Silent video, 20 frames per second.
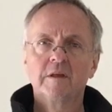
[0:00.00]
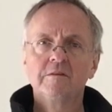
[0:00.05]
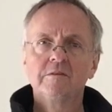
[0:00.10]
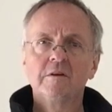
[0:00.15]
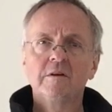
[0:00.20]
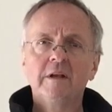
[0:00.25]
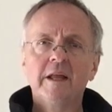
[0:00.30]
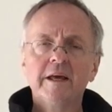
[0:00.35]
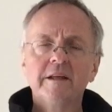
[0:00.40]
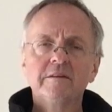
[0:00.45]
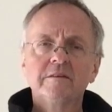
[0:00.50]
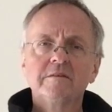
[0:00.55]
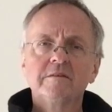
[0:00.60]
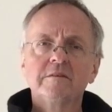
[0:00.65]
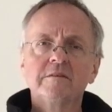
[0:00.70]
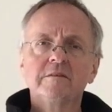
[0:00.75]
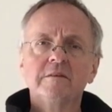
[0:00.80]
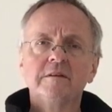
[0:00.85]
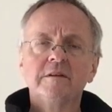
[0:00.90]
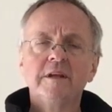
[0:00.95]
So
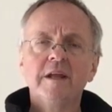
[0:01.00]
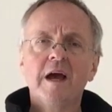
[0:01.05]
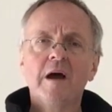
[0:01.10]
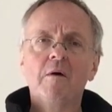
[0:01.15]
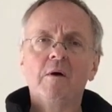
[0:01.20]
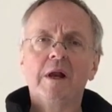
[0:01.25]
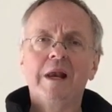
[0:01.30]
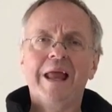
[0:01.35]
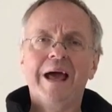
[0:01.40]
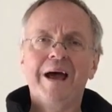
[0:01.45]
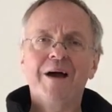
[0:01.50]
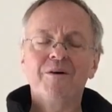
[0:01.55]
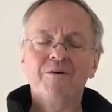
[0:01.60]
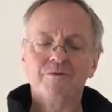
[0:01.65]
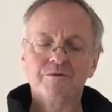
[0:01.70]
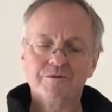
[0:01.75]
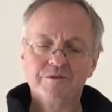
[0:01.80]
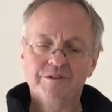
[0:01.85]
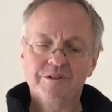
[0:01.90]
let's now allow